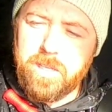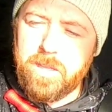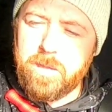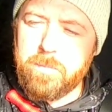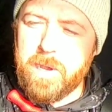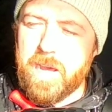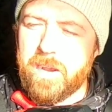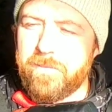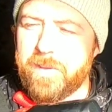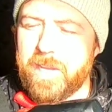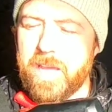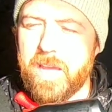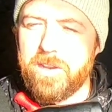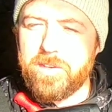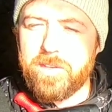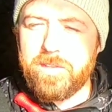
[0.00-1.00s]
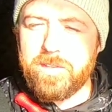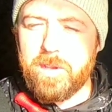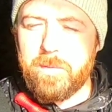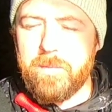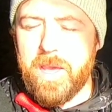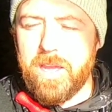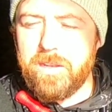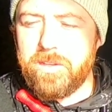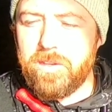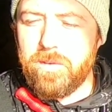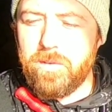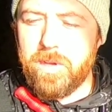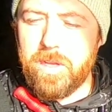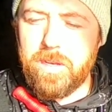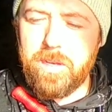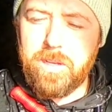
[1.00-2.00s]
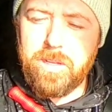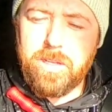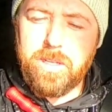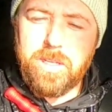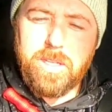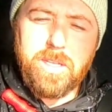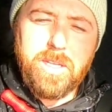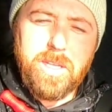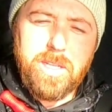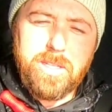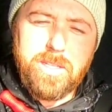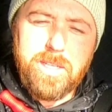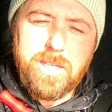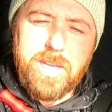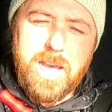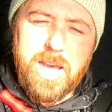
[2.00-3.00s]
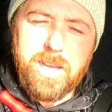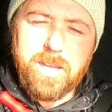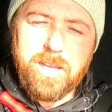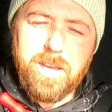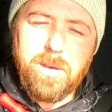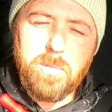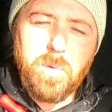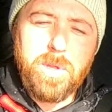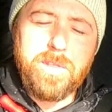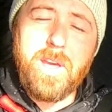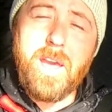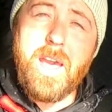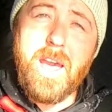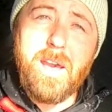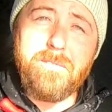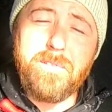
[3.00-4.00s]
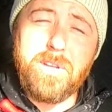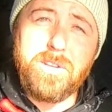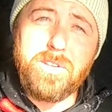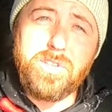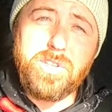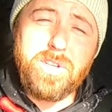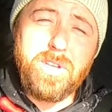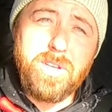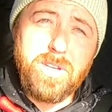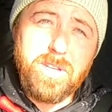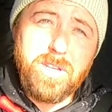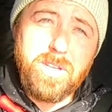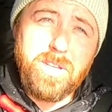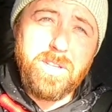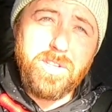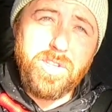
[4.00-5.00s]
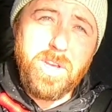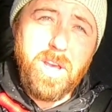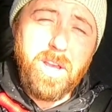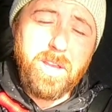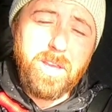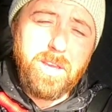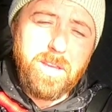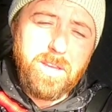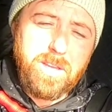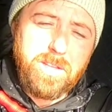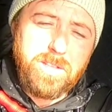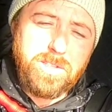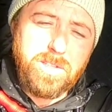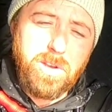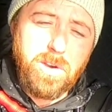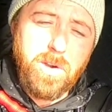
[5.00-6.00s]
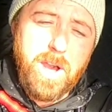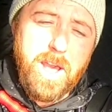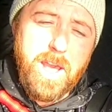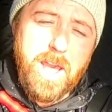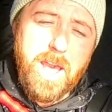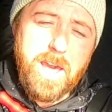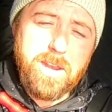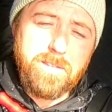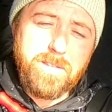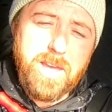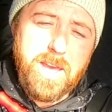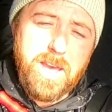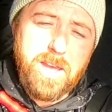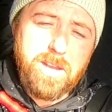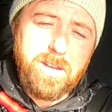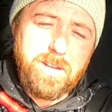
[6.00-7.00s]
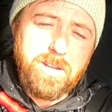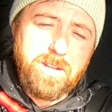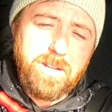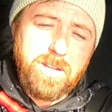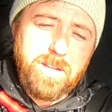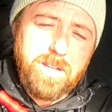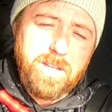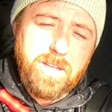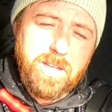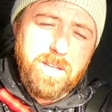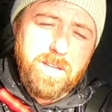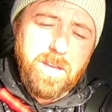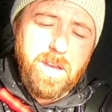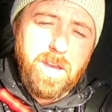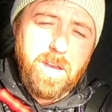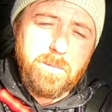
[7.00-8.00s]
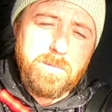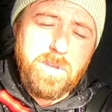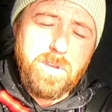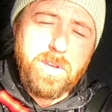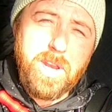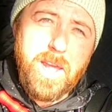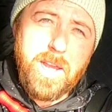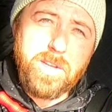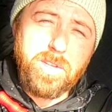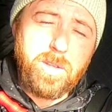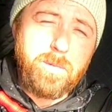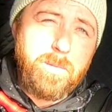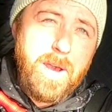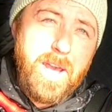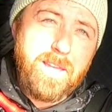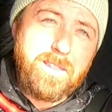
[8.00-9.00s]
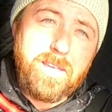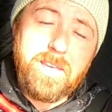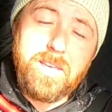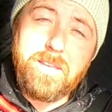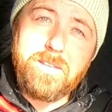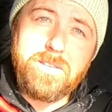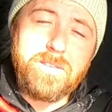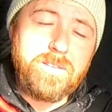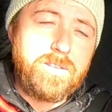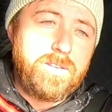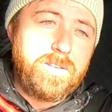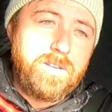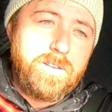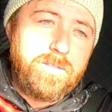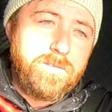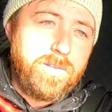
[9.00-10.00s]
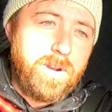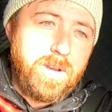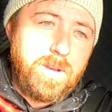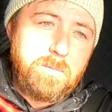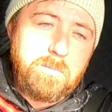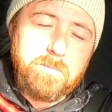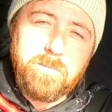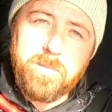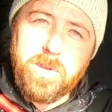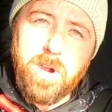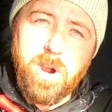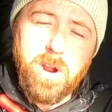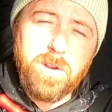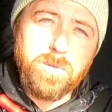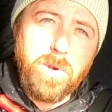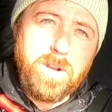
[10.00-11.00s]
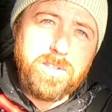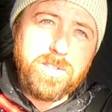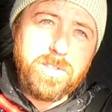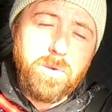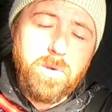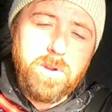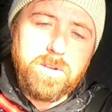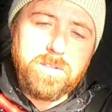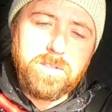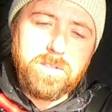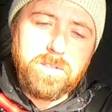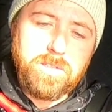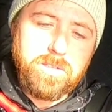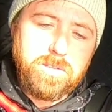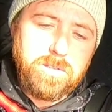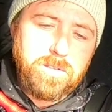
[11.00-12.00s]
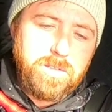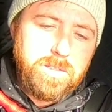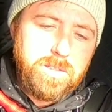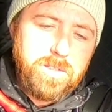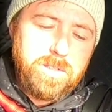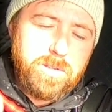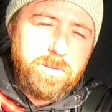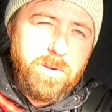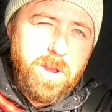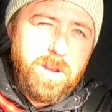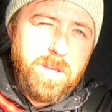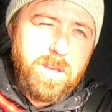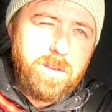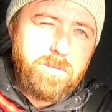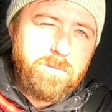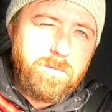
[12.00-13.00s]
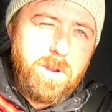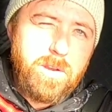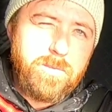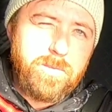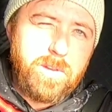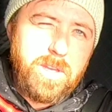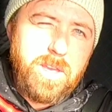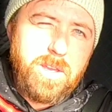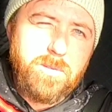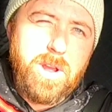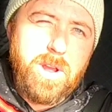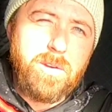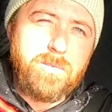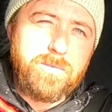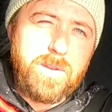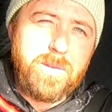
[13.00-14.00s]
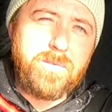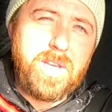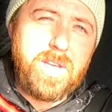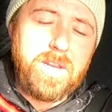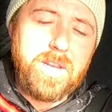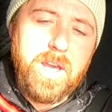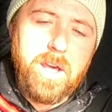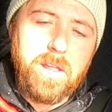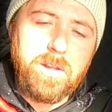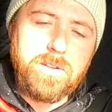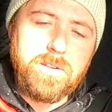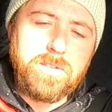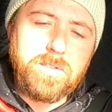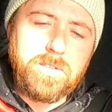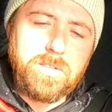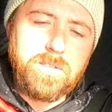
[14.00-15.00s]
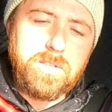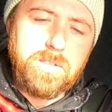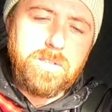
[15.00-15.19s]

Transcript: The modifications I made to it it did not come with a half inch chuck, so I added that. Um, you can actually buy these from hardware stores running roughly around $15.